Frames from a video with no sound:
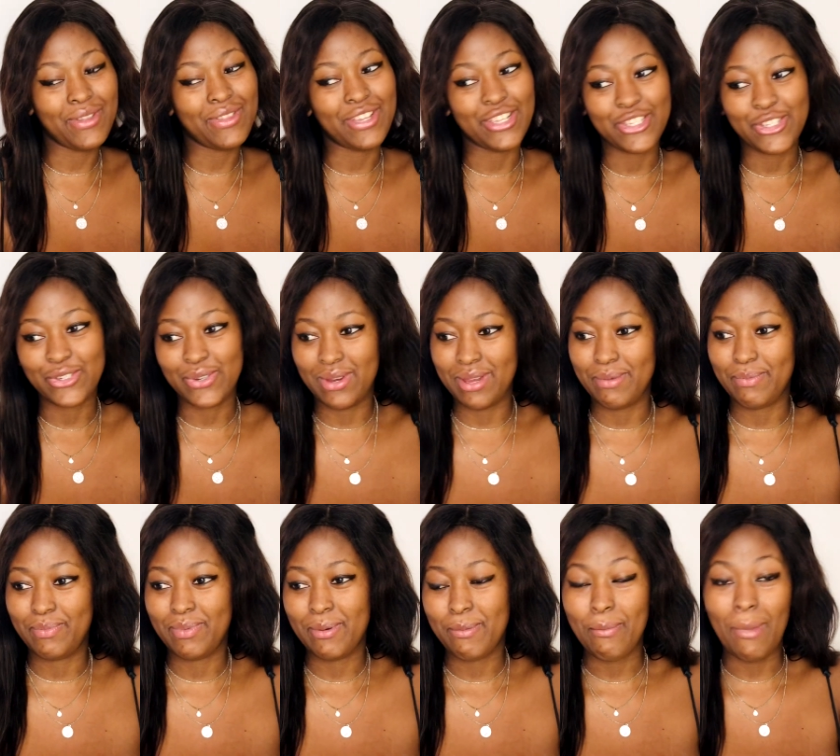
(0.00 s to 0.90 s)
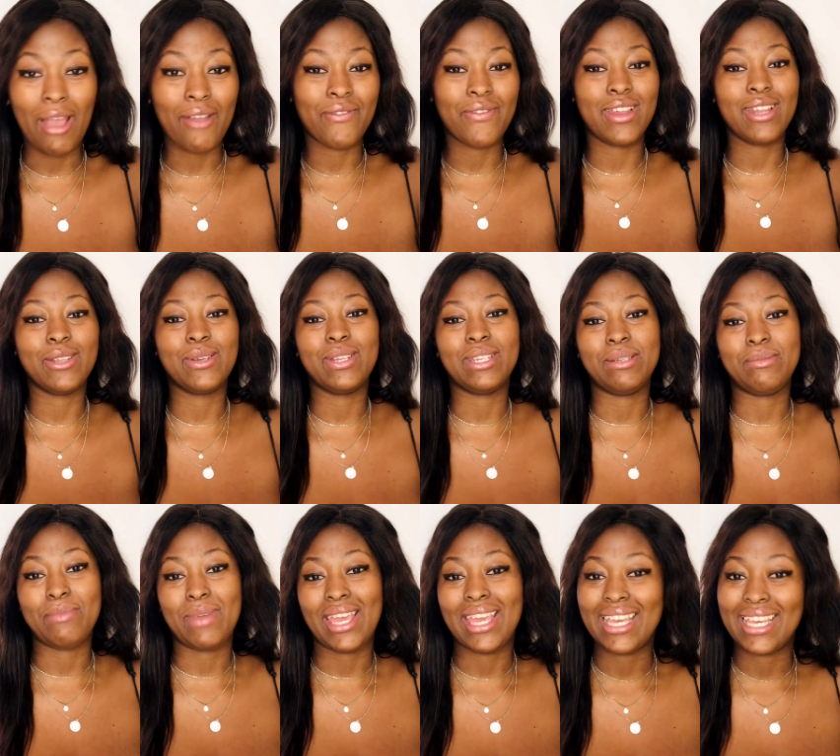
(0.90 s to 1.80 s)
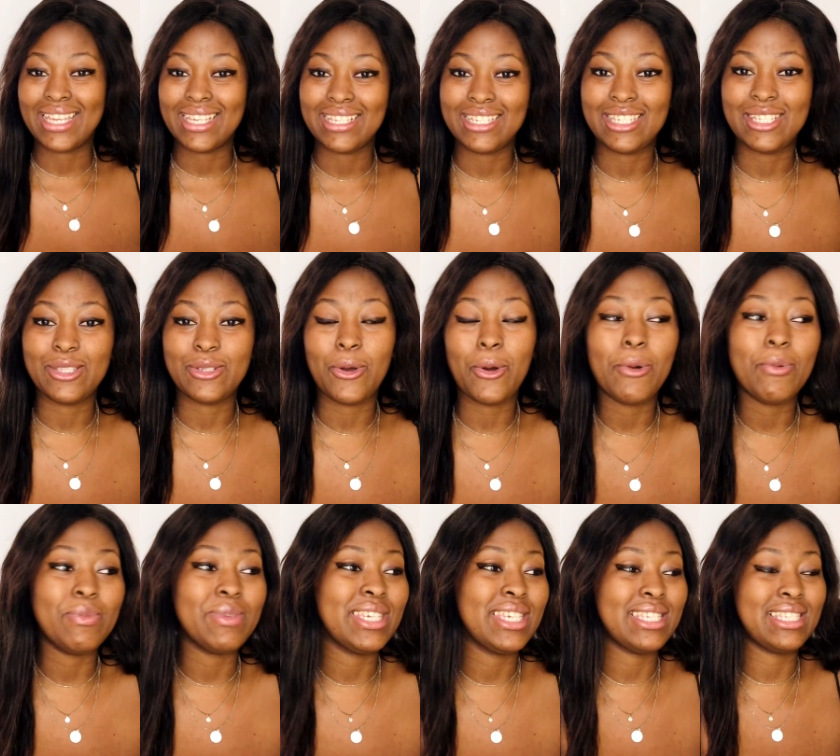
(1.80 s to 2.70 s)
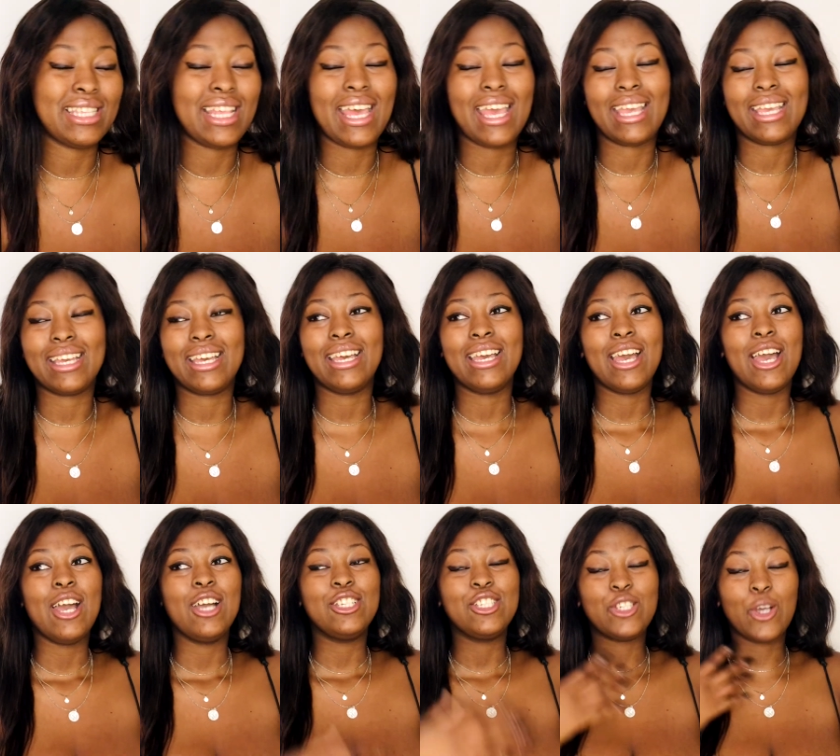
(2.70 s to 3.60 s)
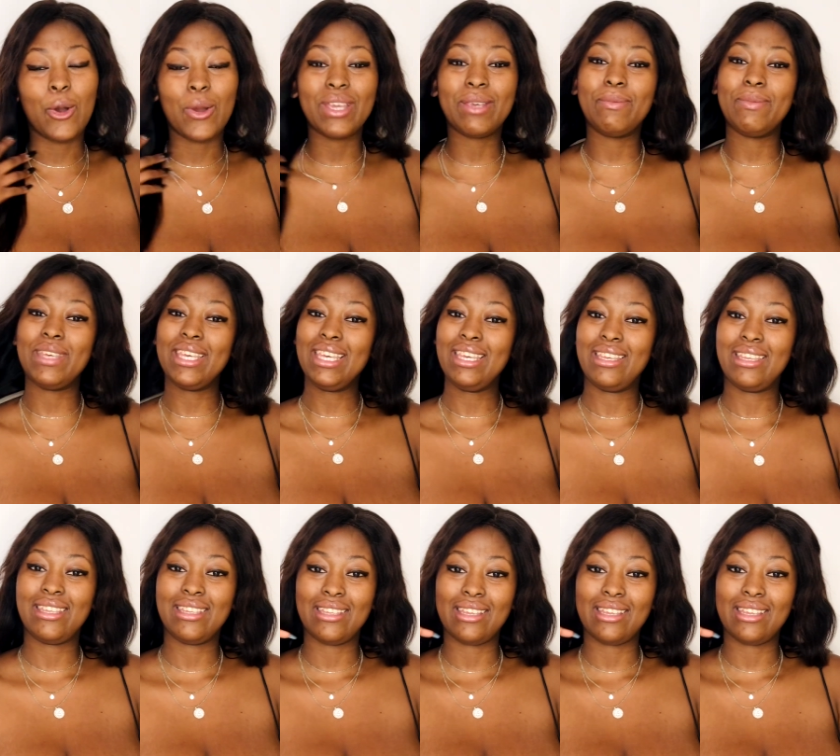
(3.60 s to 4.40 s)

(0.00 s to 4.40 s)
the trip, my friend couldn't make it. She told me, she's like, join me.